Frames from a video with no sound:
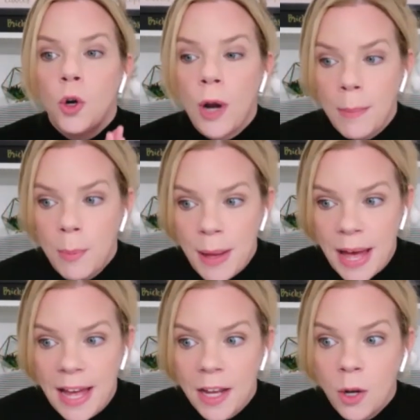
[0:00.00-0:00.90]
Grab a
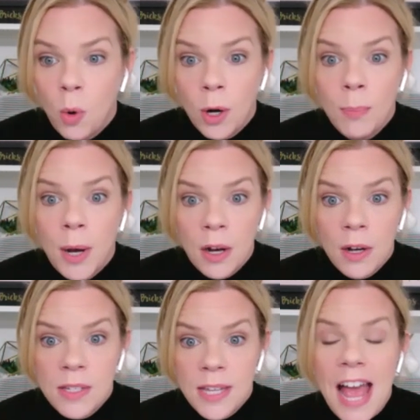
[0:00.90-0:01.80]
bag or a
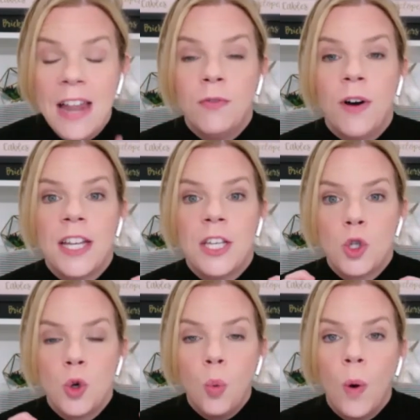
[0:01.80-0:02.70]
box and find
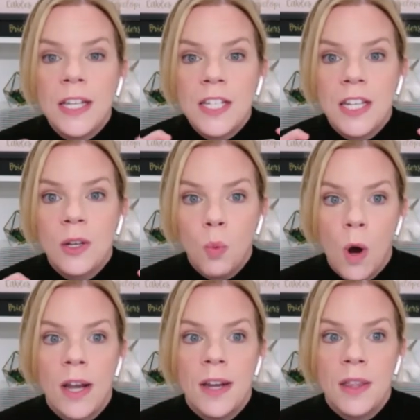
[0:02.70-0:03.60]

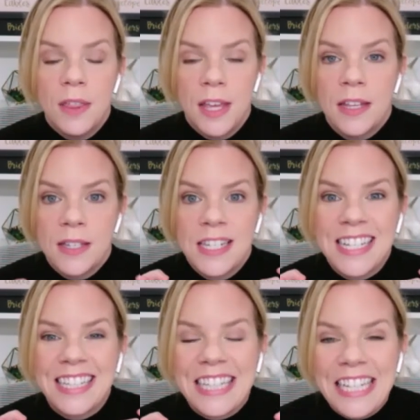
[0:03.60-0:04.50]
21 things
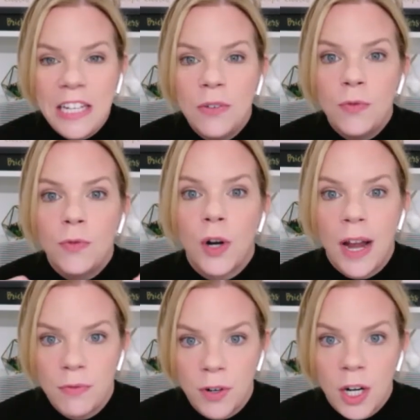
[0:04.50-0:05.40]
to leave
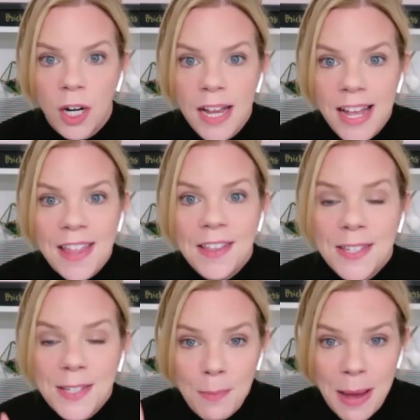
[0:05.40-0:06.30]
forever.
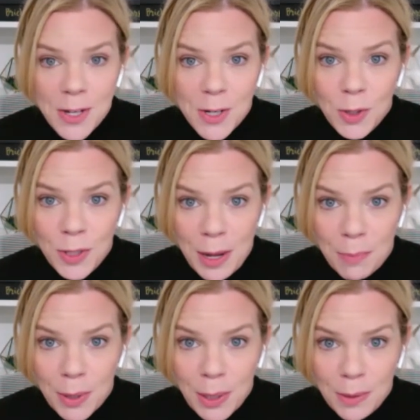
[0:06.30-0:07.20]
This is a magical
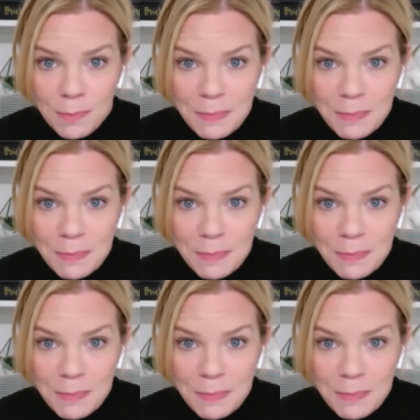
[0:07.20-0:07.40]
number.